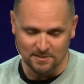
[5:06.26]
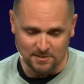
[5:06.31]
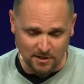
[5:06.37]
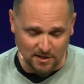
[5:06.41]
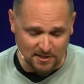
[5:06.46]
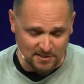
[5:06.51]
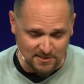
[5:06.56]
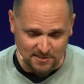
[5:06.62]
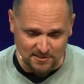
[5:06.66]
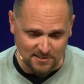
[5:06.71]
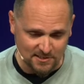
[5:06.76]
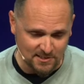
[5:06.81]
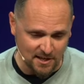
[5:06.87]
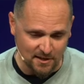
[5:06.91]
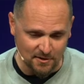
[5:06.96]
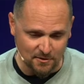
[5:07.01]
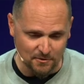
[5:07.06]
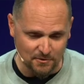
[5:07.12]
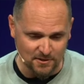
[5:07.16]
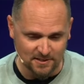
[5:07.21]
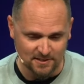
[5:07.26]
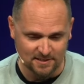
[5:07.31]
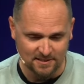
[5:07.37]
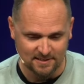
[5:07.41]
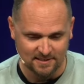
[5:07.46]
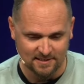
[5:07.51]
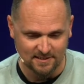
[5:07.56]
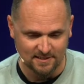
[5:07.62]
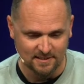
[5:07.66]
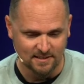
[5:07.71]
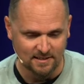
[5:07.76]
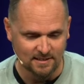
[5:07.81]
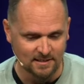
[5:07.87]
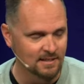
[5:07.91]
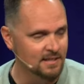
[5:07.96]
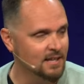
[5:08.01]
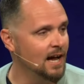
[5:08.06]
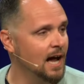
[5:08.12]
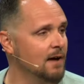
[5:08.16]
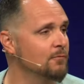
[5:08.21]
The dust is settled.
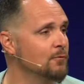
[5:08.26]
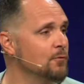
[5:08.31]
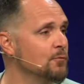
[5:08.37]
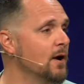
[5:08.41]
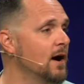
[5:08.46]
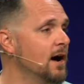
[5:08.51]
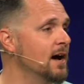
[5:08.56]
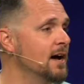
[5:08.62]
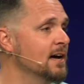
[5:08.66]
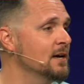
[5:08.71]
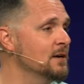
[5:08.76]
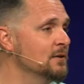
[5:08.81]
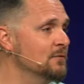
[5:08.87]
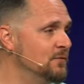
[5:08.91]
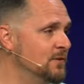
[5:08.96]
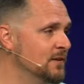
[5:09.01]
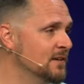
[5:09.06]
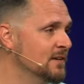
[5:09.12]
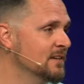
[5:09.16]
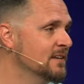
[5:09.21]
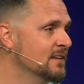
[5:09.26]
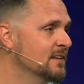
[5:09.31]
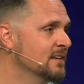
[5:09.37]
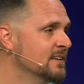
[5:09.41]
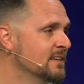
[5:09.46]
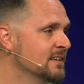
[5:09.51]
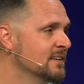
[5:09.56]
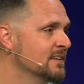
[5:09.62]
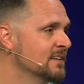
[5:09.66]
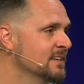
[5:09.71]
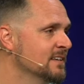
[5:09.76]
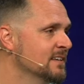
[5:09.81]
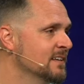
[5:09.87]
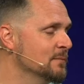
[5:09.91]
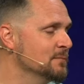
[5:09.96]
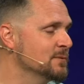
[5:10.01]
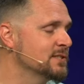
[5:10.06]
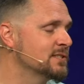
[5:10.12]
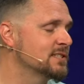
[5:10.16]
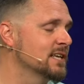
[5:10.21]
I've arrived.
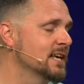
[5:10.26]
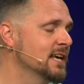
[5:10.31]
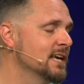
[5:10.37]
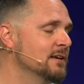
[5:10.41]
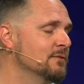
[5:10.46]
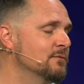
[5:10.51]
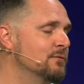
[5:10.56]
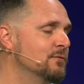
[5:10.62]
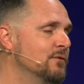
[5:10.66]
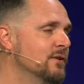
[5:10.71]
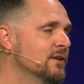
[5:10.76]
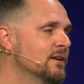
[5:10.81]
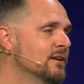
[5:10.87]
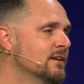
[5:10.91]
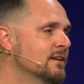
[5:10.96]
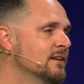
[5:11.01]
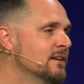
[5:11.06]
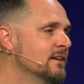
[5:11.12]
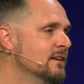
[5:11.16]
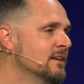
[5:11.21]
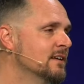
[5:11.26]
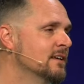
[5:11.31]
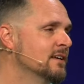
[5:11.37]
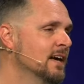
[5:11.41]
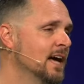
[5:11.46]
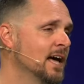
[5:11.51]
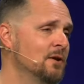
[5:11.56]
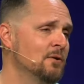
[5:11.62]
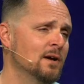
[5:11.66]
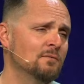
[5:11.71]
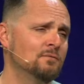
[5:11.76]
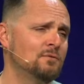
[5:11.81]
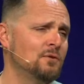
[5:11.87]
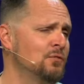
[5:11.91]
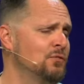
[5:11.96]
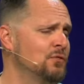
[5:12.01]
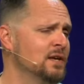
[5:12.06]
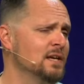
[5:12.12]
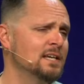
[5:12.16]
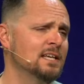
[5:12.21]
I'm safe. I don't have
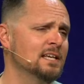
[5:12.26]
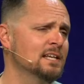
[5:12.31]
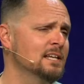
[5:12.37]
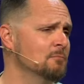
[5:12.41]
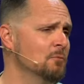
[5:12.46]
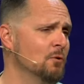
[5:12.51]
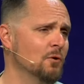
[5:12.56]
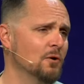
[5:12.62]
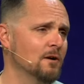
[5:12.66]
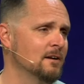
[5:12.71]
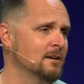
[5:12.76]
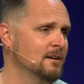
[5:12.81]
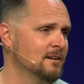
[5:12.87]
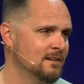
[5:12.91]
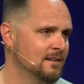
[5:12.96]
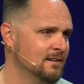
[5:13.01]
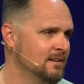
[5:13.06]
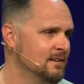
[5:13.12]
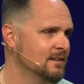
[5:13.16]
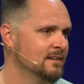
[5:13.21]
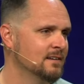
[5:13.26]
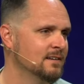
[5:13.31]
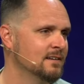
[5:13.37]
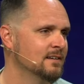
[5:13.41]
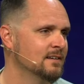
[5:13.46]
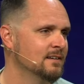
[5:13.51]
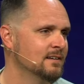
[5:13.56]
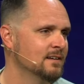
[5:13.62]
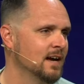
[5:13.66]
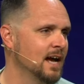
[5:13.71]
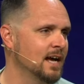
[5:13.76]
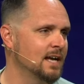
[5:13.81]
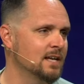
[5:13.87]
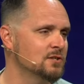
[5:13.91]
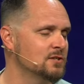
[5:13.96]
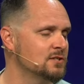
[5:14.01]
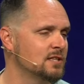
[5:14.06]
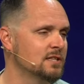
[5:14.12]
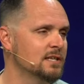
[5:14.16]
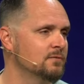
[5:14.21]
to think anymore. I
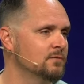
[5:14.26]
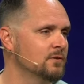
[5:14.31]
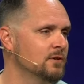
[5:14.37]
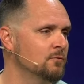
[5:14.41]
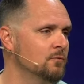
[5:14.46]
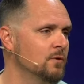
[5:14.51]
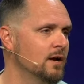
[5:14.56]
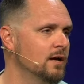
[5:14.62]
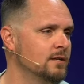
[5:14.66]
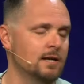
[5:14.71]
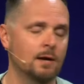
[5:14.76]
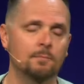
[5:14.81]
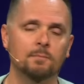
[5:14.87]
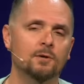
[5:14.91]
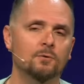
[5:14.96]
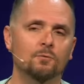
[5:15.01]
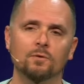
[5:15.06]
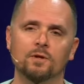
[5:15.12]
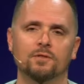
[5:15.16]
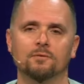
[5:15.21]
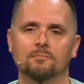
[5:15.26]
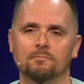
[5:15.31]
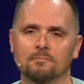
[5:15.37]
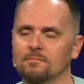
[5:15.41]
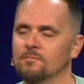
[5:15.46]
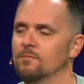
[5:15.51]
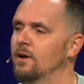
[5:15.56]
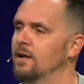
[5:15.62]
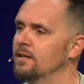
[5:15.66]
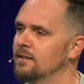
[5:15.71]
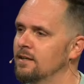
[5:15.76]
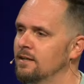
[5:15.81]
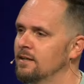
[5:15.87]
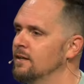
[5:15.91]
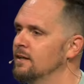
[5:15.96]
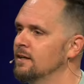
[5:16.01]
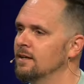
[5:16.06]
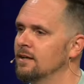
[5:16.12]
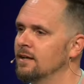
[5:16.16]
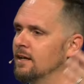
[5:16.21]
can just live in a rut. I mean, a rhythm, right?
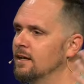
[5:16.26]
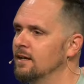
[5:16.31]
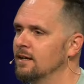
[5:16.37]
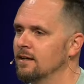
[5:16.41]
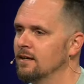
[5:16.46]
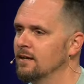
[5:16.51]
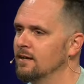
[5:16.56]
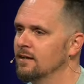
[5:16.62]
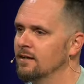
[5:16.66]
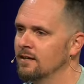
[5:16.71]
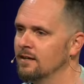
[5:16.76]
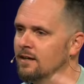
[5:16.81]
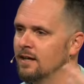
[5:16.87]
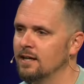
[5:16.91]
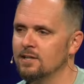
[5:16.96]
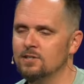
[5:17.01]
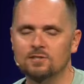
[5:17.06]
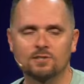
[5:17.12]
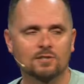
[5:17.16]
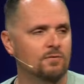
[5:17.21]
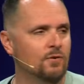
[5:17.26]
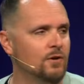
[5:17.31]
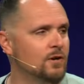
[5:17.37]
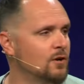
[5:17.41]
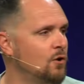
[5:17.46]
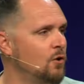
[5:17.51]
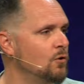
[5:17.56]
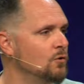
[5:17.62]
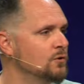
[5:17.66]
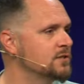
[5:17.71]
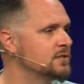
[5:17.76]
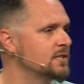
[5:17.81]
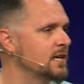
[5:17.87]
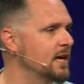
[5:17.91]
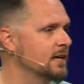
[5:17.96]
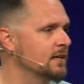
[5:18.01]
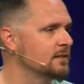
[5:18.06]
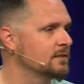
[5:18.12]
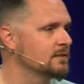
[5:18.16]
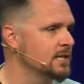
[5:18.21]
I can just live on a cul de
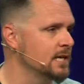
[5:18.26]
sac.